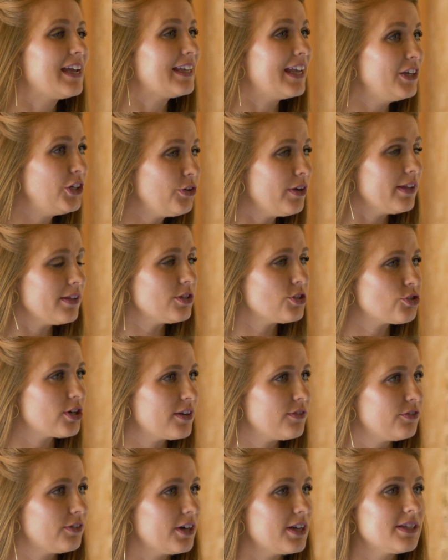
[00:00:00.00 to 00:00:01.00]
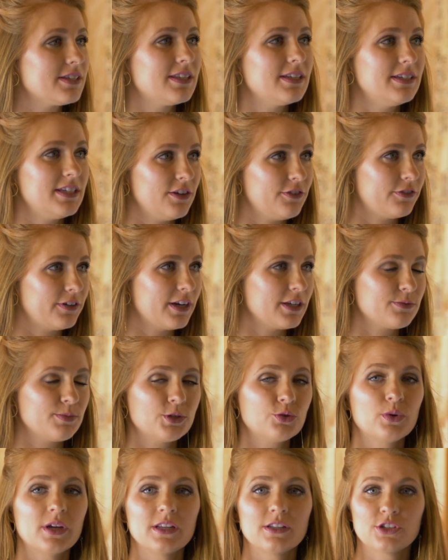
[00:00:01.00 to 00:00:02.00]
Can you illustrate for us the difference
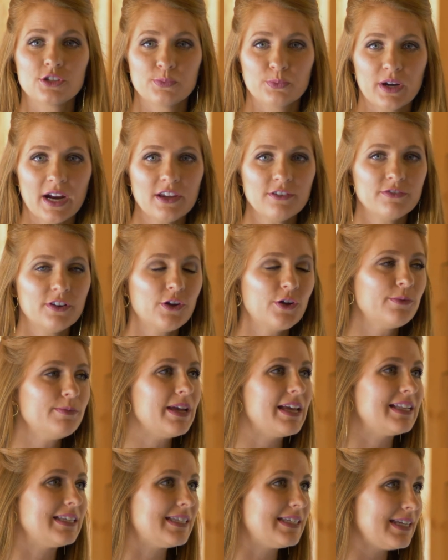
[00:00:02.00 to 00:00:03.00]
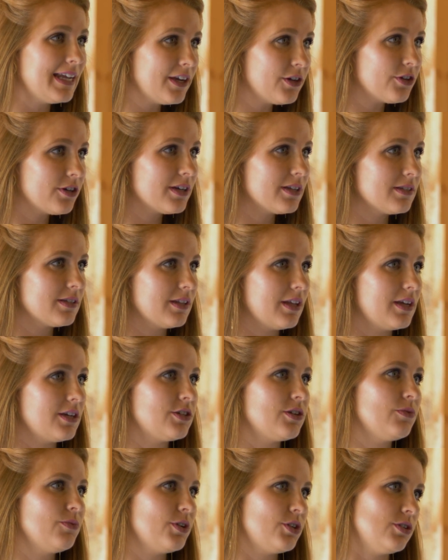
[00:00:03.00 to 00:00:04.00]
between spray foam and standard
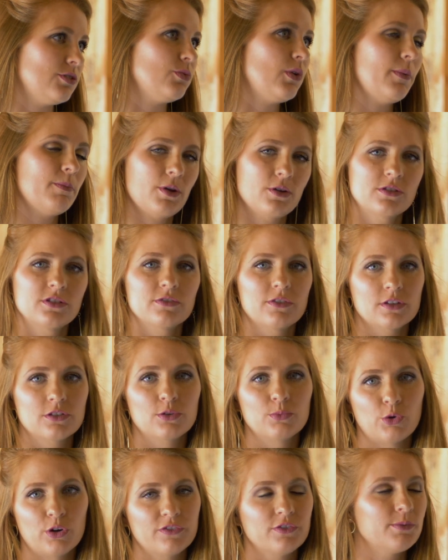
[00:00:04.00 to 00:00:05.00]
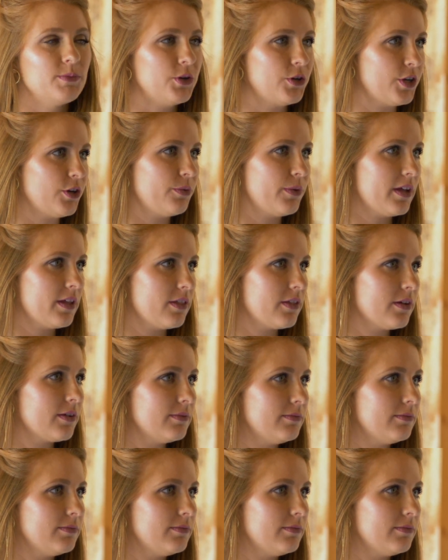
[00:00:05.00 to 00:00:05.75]
insulation, which is what most of us are more familiar with?